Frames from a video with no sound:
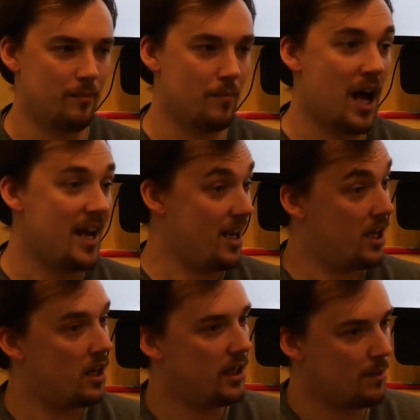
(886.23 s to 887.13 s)
My
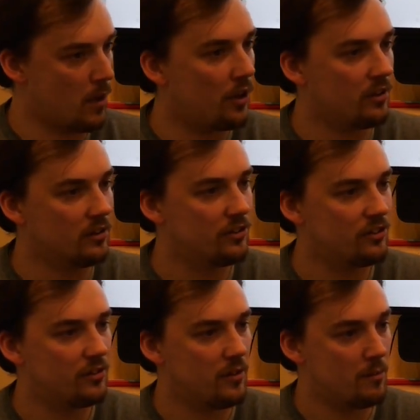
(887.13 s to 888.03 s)
earlier
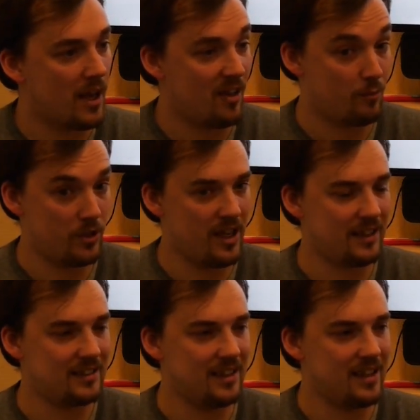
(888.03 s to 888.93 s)
models might have
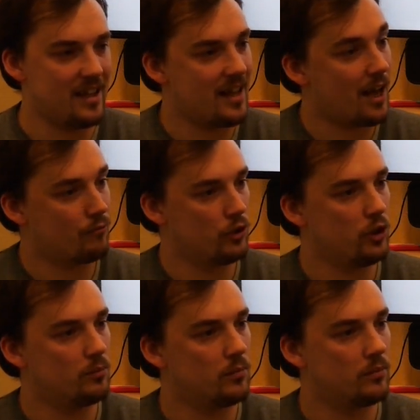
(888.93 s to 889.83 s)
predicted that that
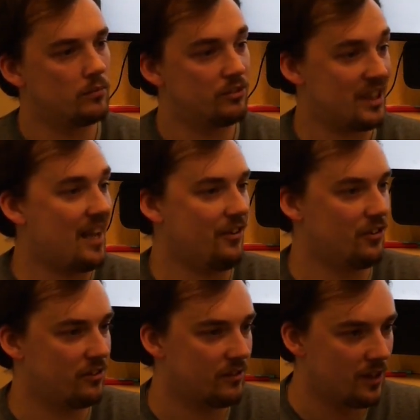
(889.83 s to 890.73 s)
room stands.